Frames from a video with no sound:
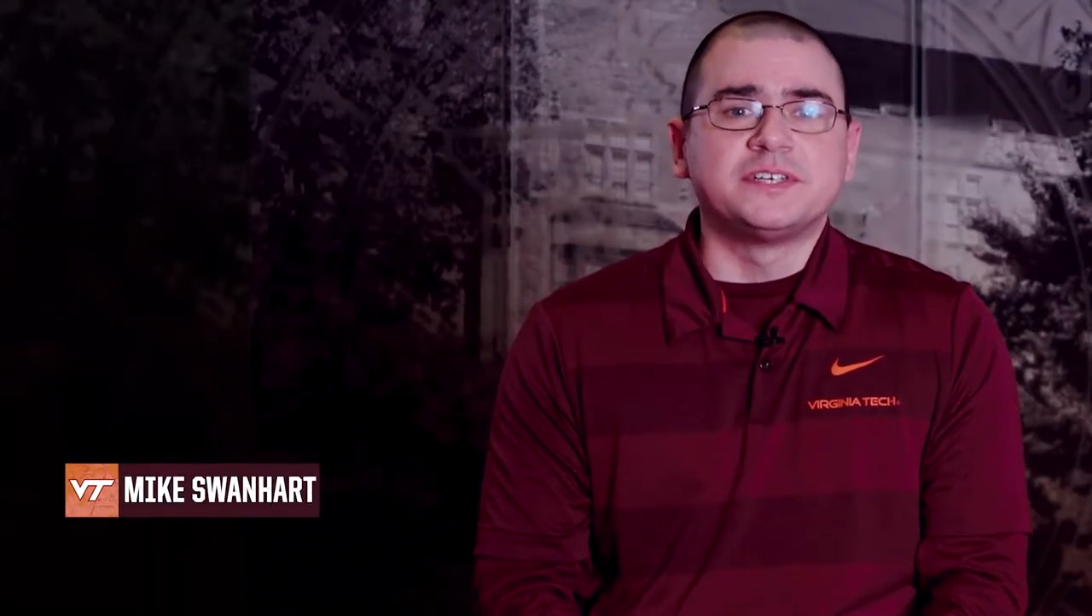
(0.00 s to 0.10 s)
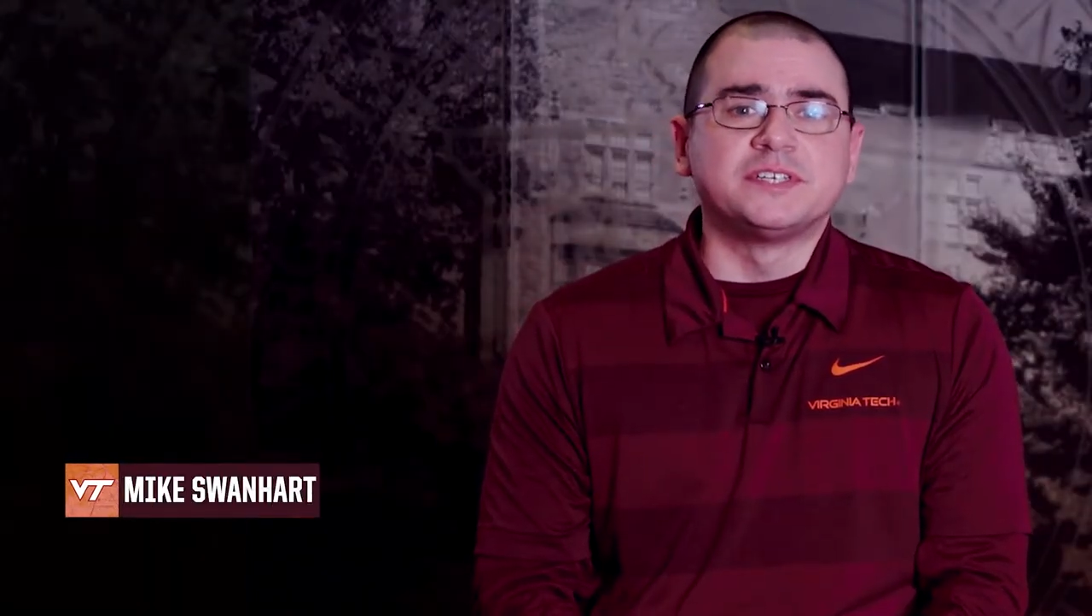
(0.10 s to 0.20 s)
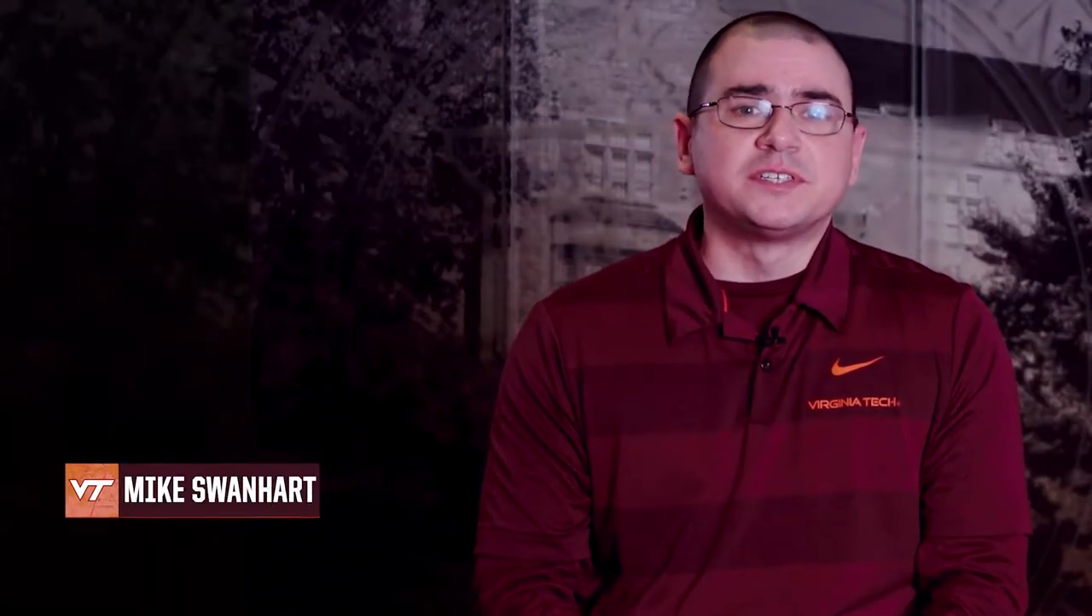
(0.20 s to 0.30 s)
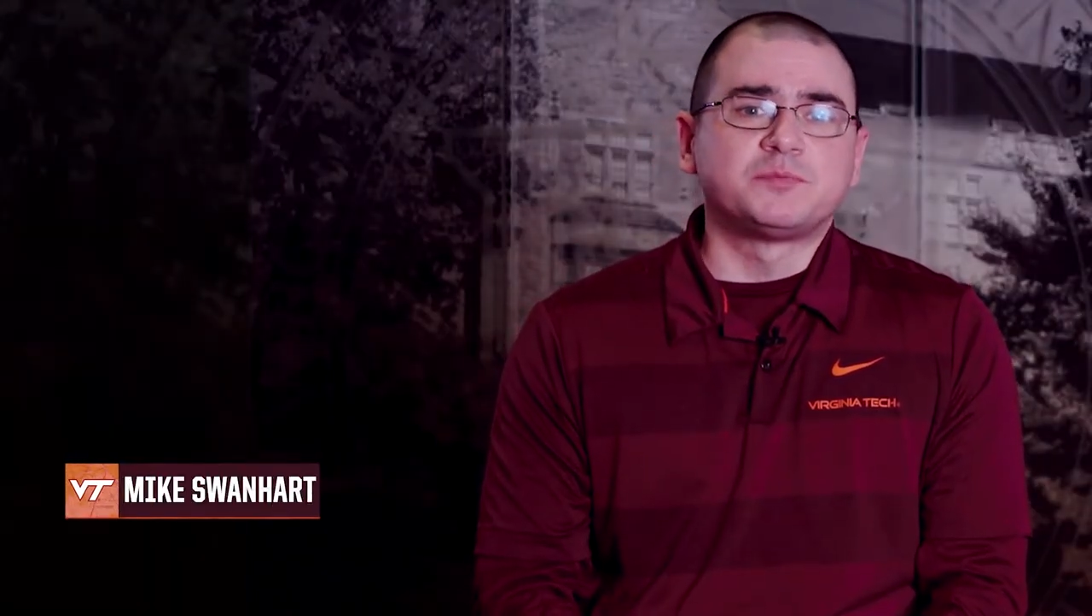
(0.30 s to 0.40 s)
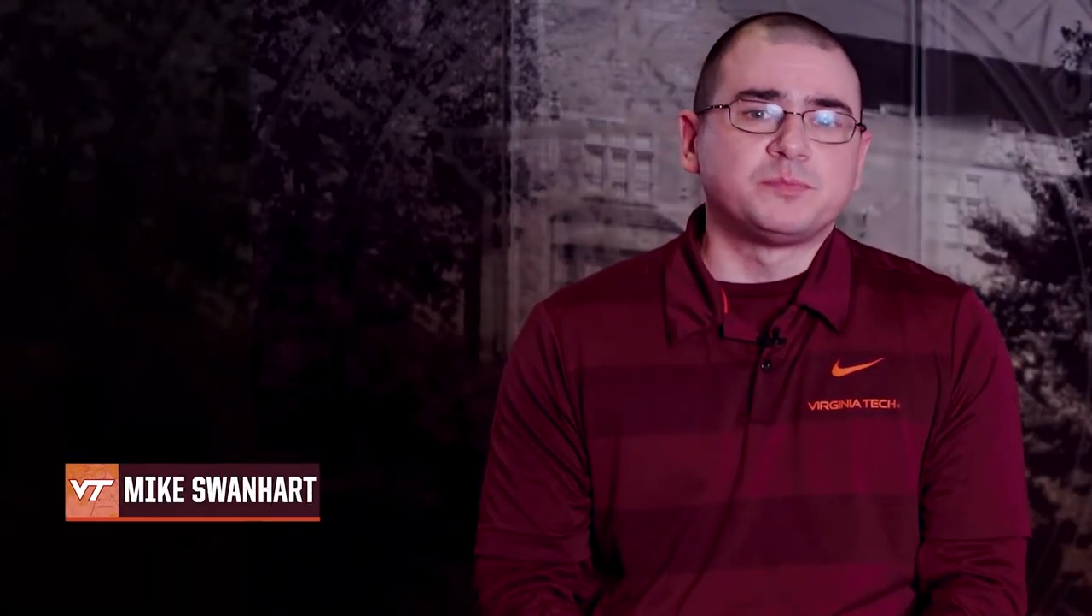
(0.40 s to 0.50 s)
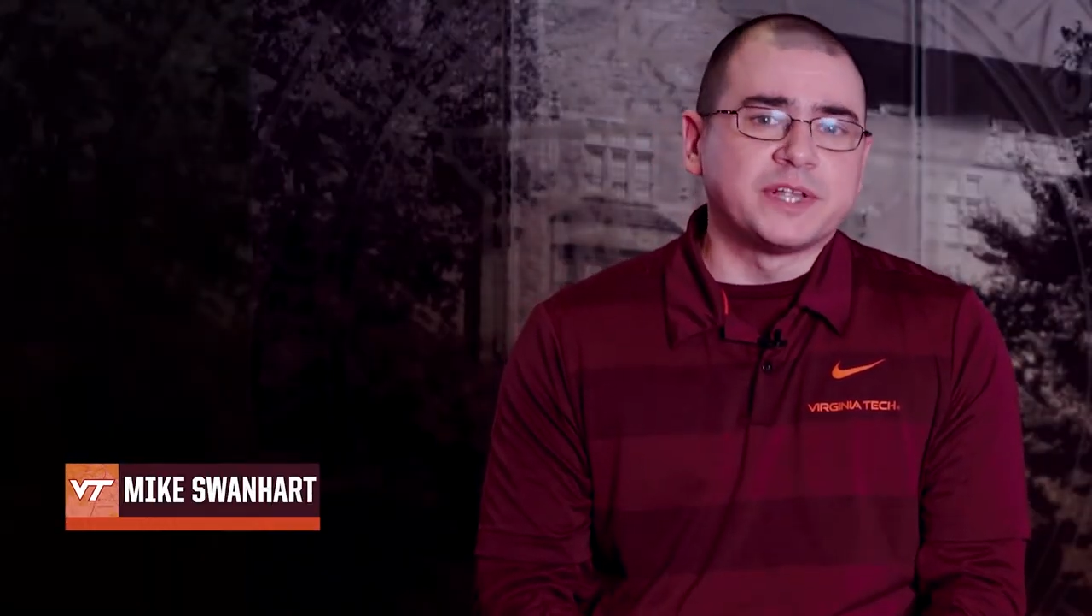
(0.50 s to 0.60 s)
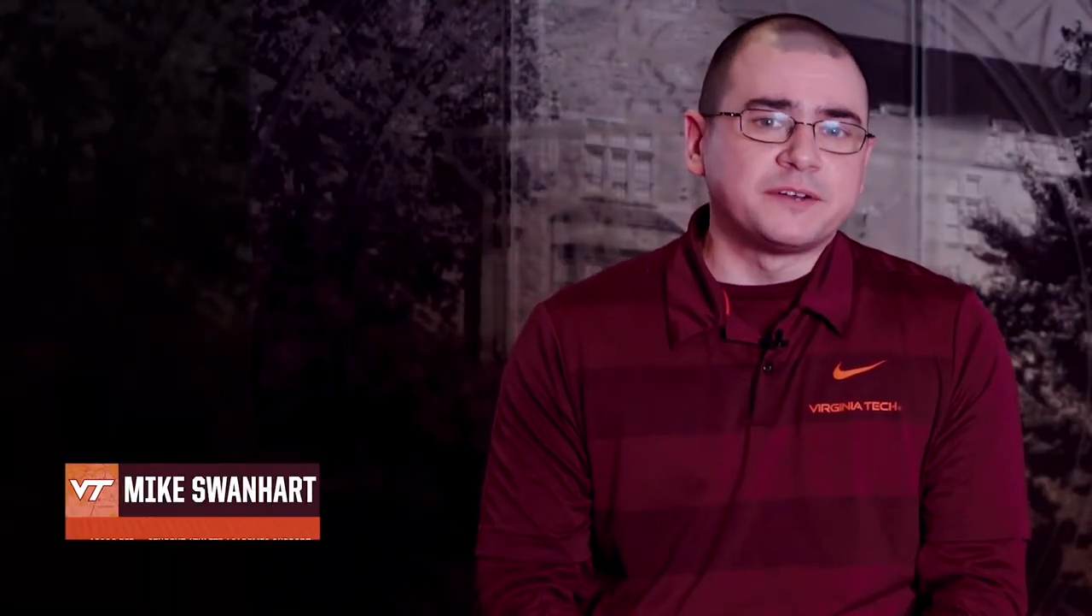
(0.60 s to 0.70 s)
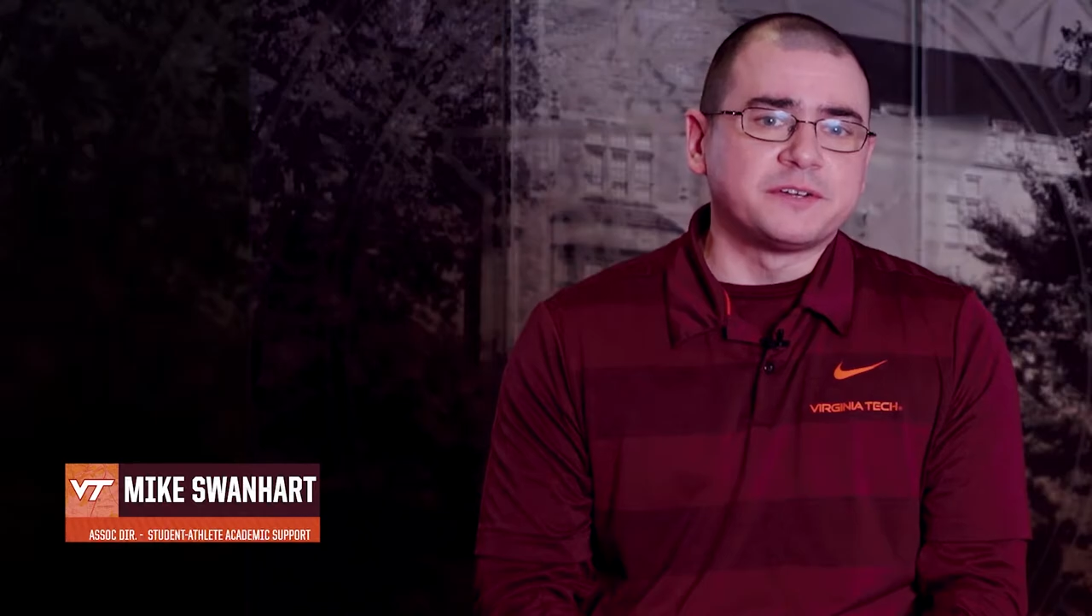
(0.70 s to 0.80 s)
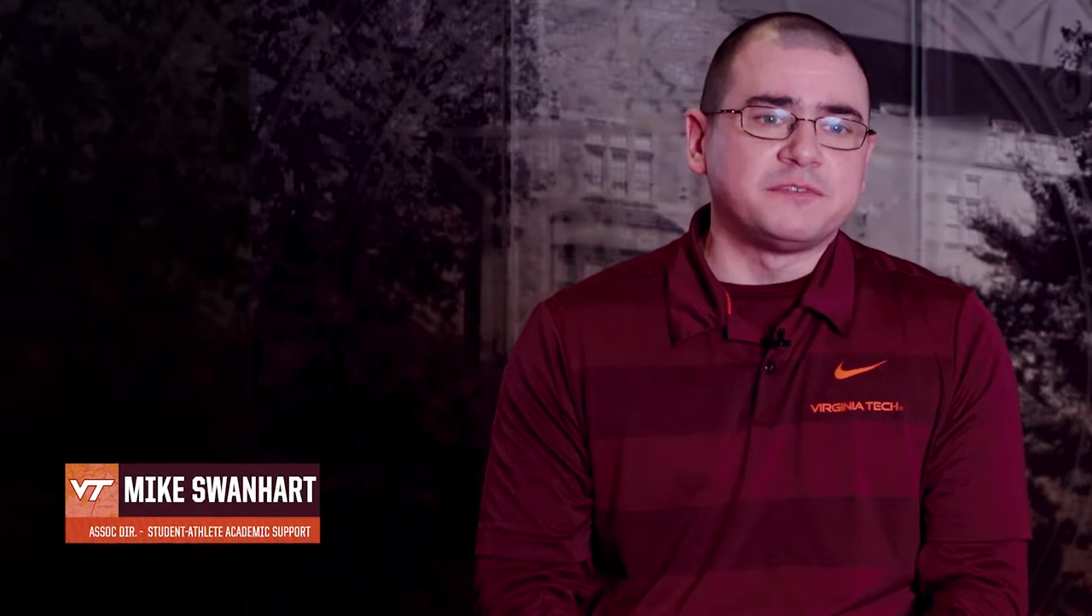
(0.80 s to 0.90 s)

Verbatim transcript: is player